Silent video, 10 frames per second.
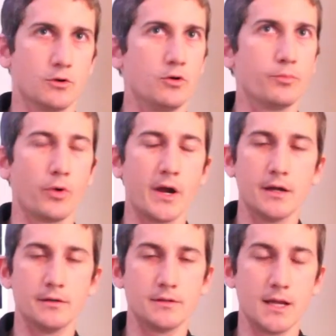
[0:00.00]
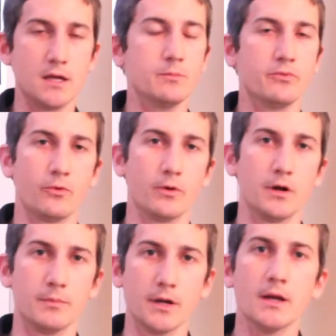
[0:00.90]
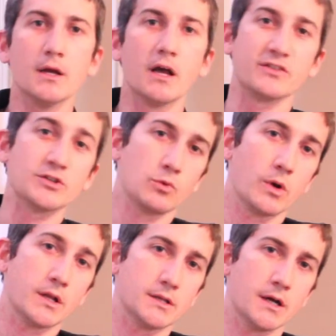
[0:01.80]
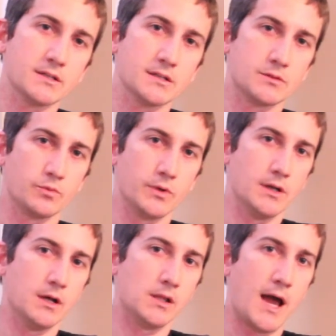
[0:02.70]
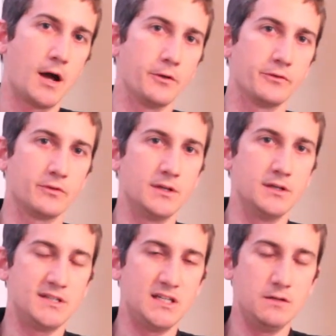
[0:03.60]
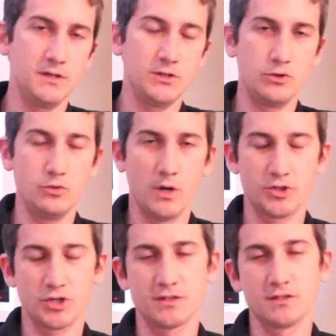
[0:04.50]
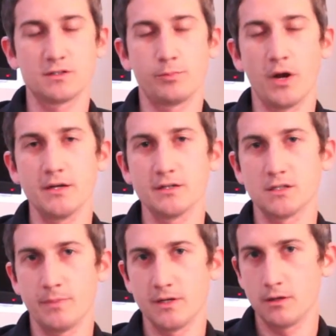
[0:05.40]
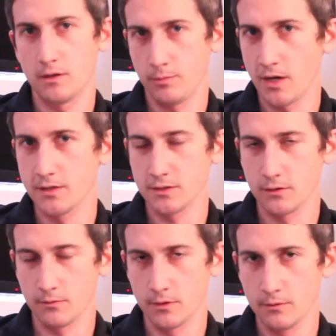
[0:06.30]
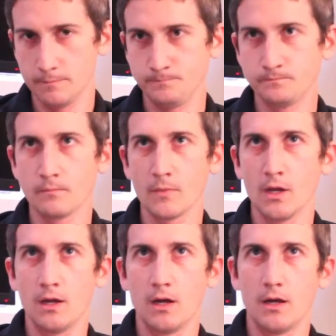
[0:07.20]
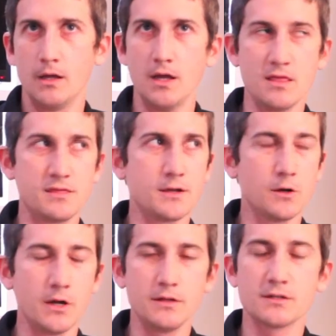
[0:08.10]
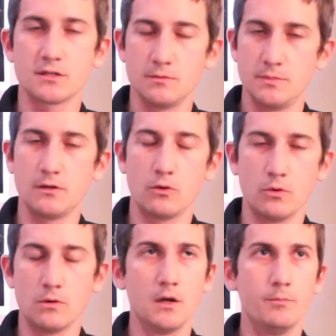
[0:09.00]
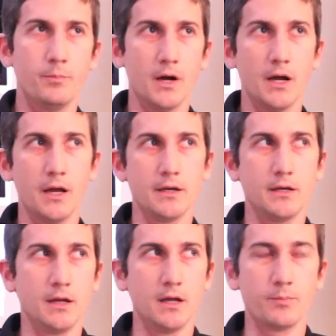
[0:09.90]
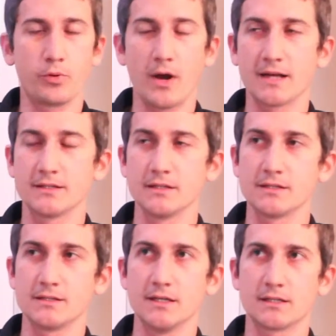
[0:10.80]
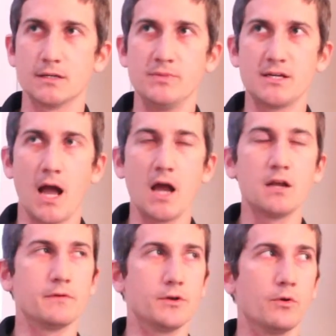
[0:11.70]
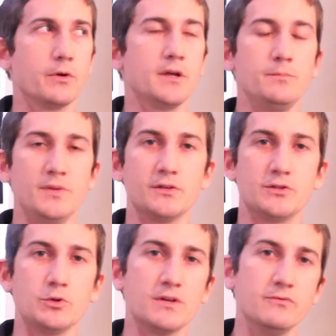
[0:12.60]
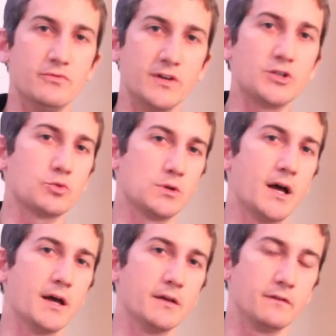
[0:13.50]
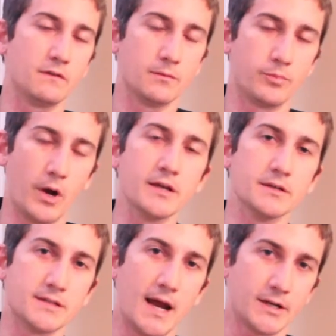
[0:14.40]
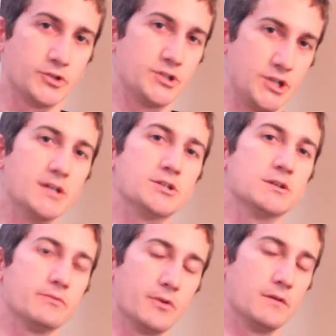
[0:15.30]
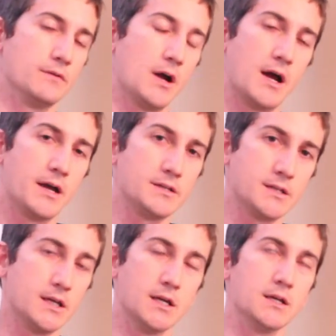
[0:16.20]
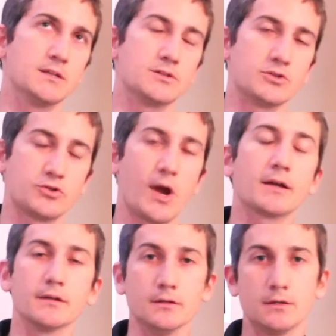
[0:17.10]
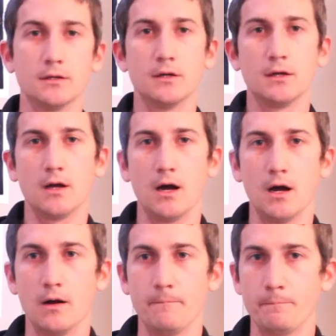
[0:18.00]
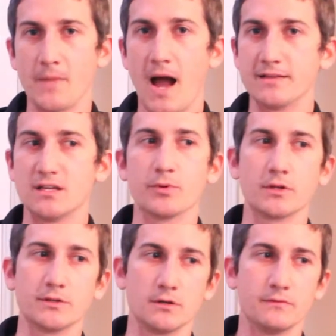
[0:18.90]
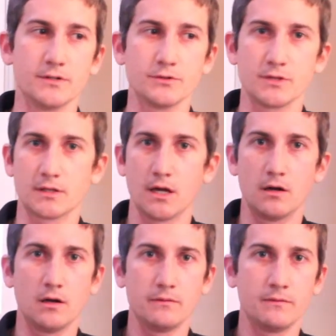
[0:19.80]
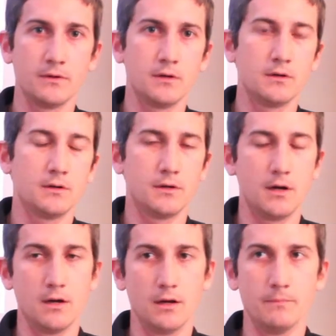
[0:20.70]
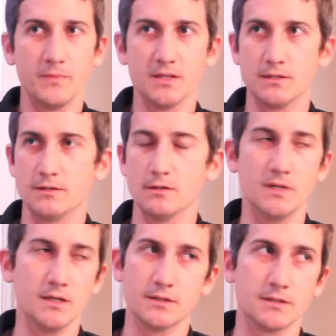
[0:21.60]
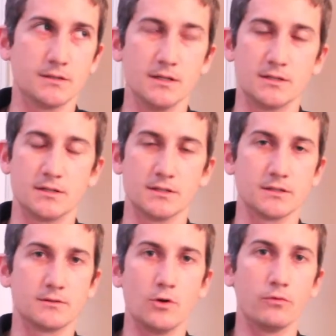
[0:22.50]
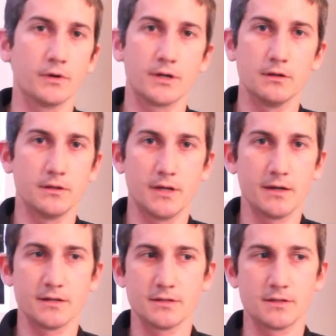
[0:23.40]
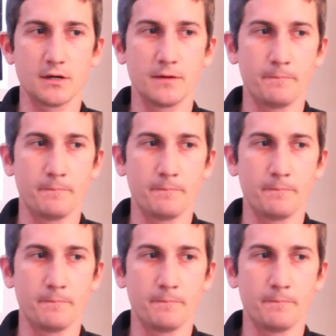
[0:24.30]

own brand name for it, but essentially what it does is it allows the TV to adjust its brightness depending on the brightness of the room. In theory, this can be cool, but in practice, it can be kind of annoying because you can visualize the brightness actually changing in front of your eyes, and it's distracting. I typically turn features like that off. To me, it's just overkill and not necessary.